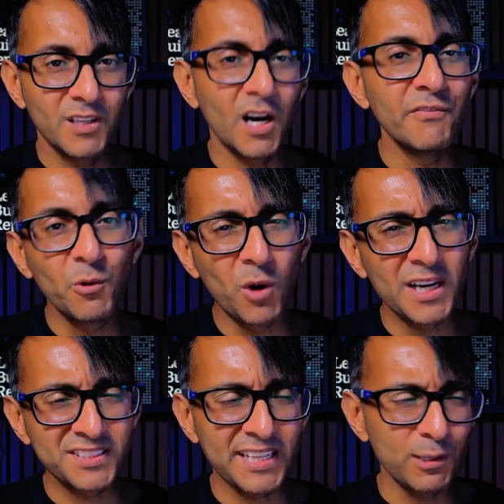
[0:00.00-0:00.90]

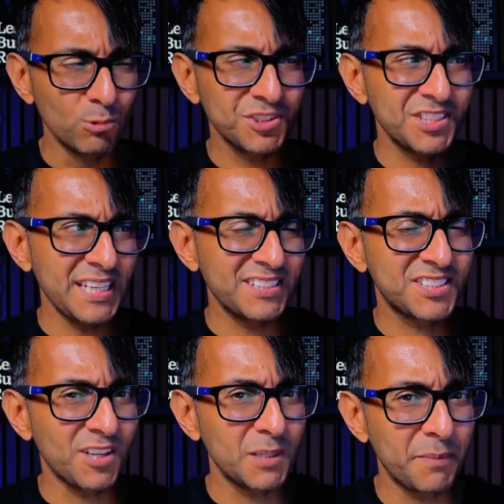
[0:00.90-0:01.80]
Otherwise, they all sit
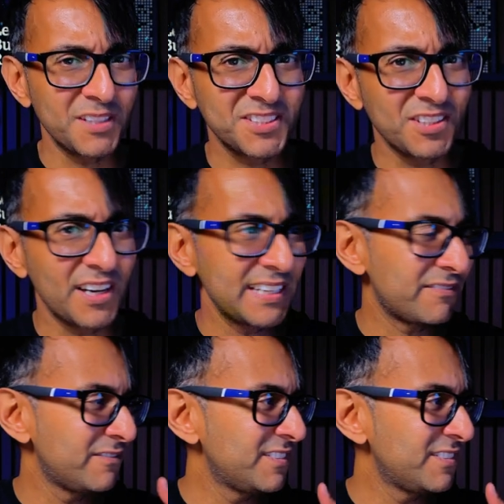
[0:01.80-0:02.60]
side by side